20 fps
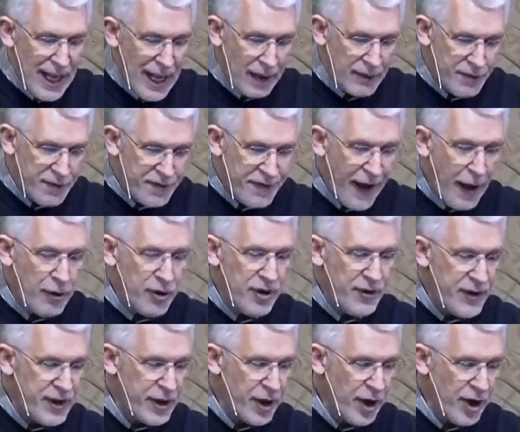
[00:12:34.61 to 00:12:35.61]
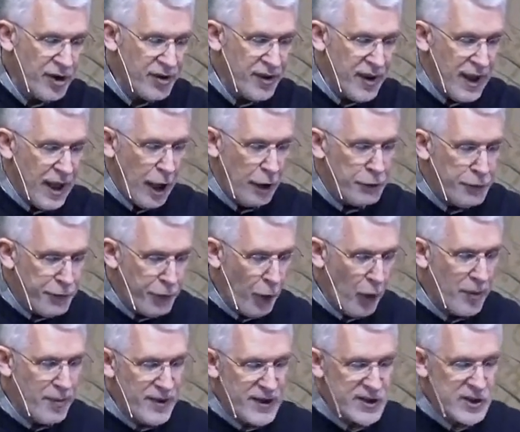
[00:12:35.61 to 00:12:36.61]
and founded the earth and
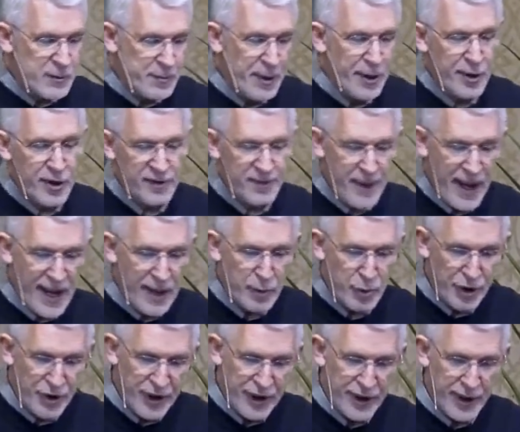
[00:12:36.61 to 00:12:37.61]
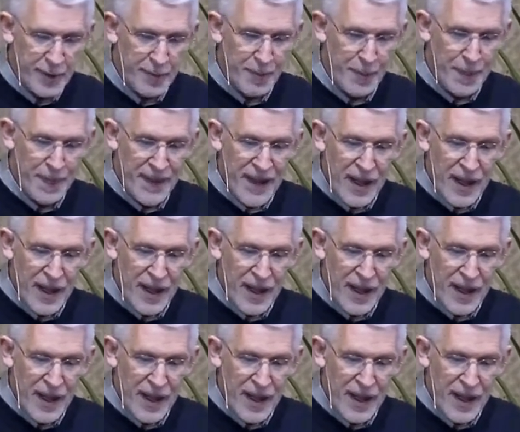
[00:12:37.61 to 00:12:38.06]
formed the spirit of man within him.